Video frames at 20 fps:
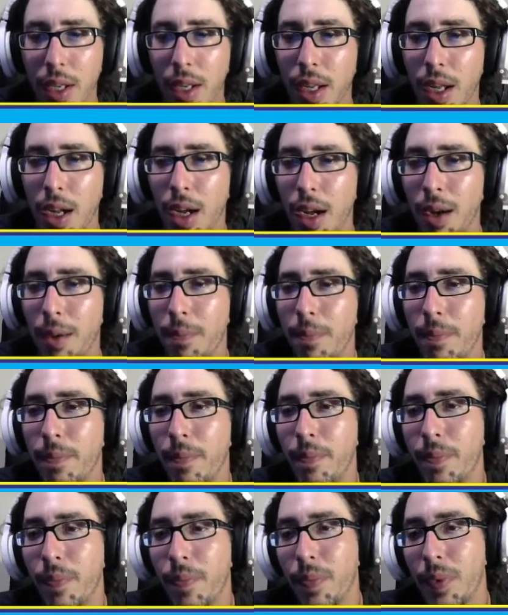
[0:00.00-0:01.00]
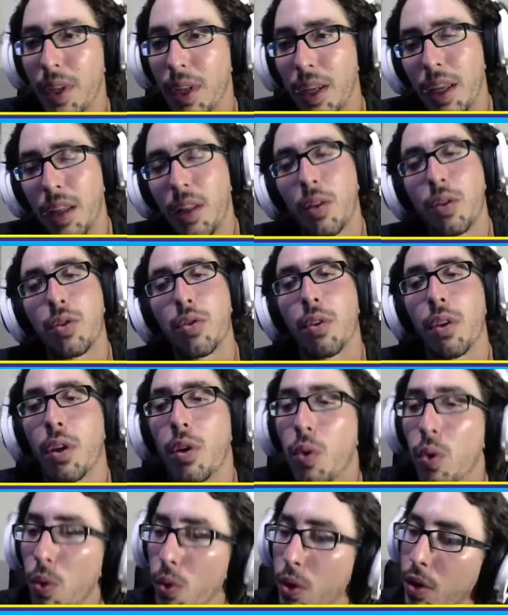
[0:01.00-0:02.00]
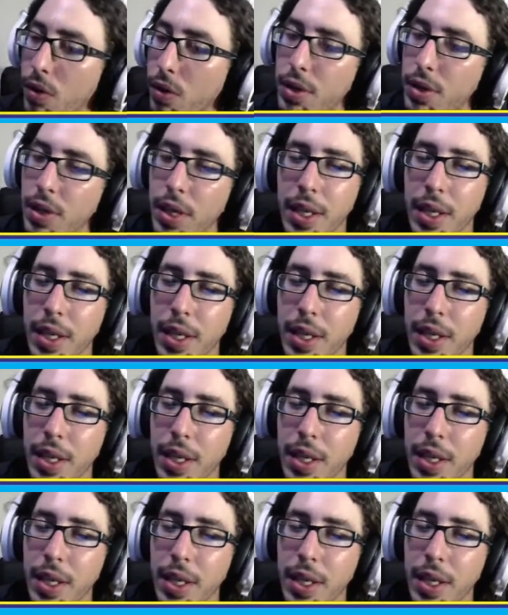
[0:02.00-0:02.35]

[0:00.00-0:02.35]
It looks really cool. It looks like it's